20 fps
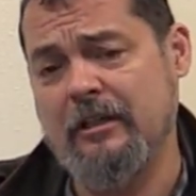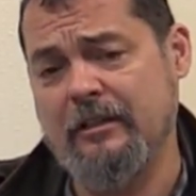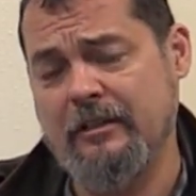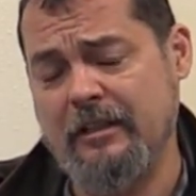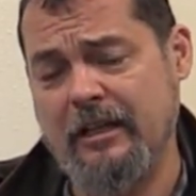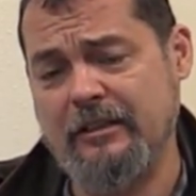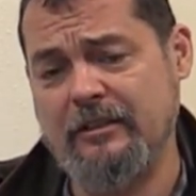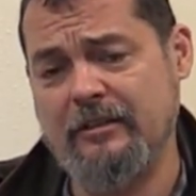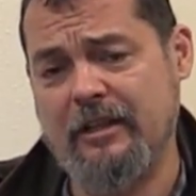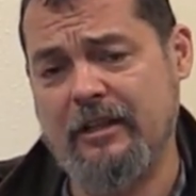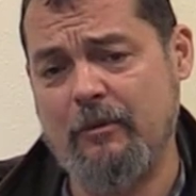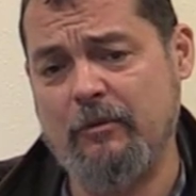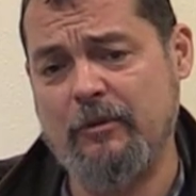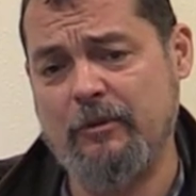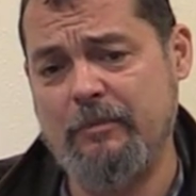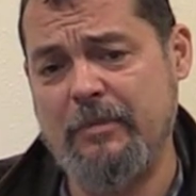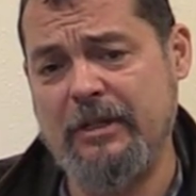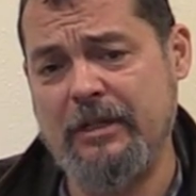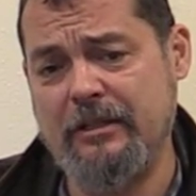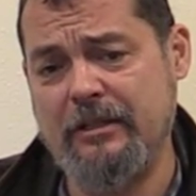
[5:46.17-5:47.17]
That that
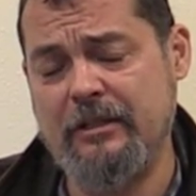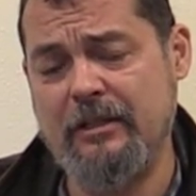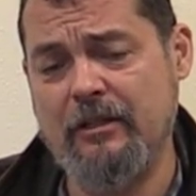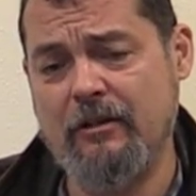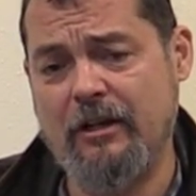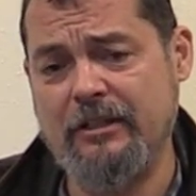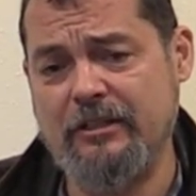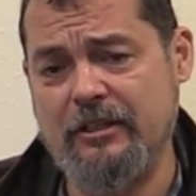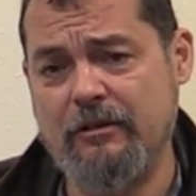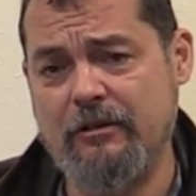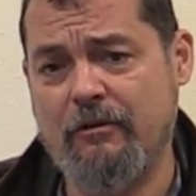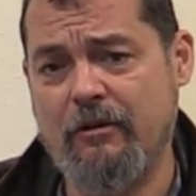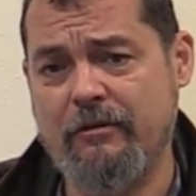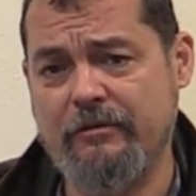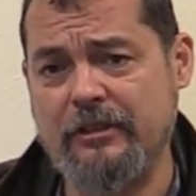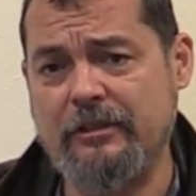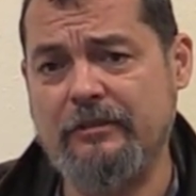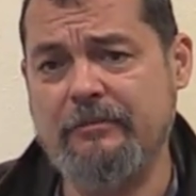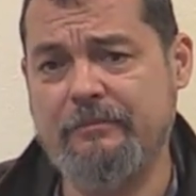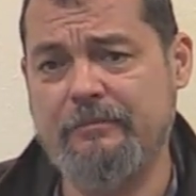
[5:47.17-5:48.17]
would be the idea
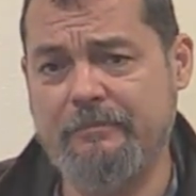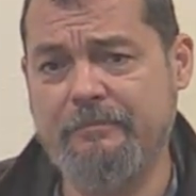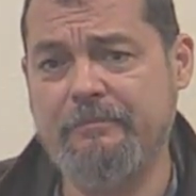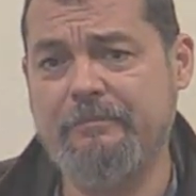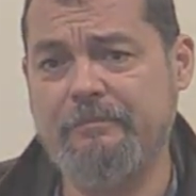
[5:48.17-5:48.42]
of it.